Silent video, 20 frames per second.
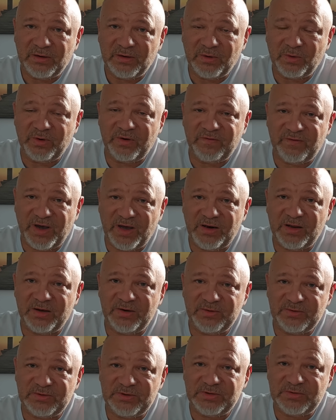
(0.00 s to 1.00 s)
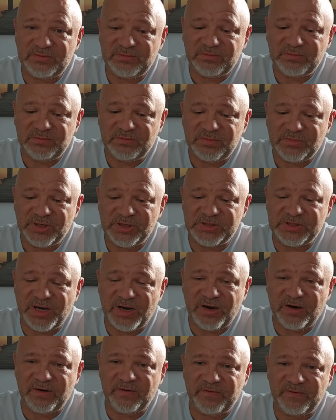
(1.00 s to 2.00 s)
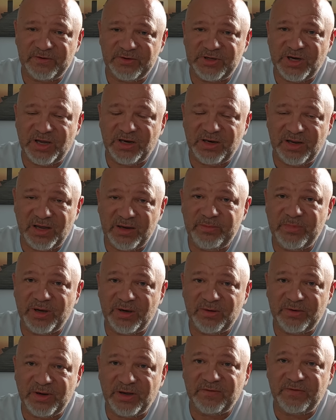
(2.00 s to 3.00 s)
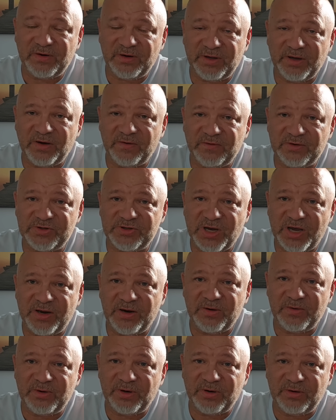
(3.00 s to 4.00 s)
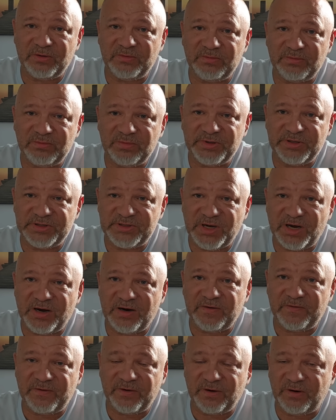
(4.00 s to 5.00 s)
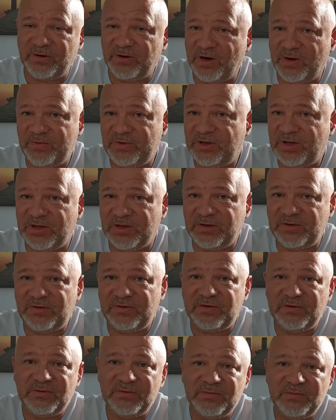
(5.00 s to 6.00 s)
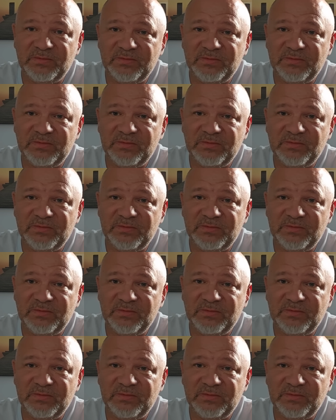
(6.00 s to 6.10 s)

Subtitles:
Lori Vallow's desire for Chad Daybell definitely overshadowed her desire for her own kids.